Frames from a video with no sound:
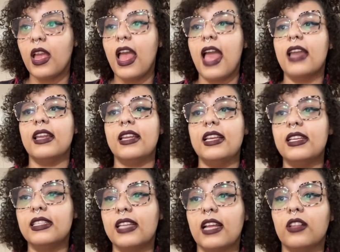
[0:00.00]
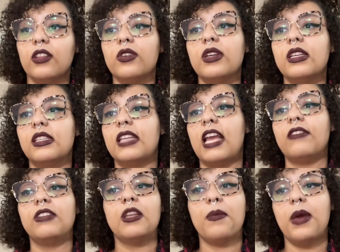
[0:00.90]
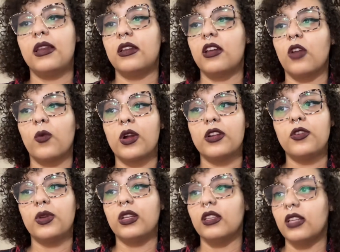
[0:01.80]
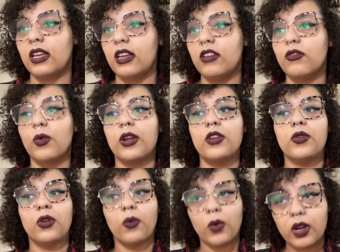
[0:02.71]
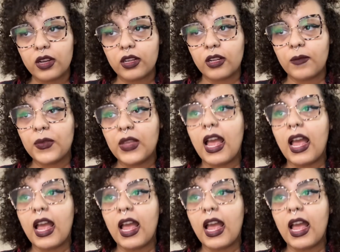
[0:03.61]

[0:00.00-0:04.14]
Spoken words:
And in East St. Louis, safety depended on where you could live, where you could work,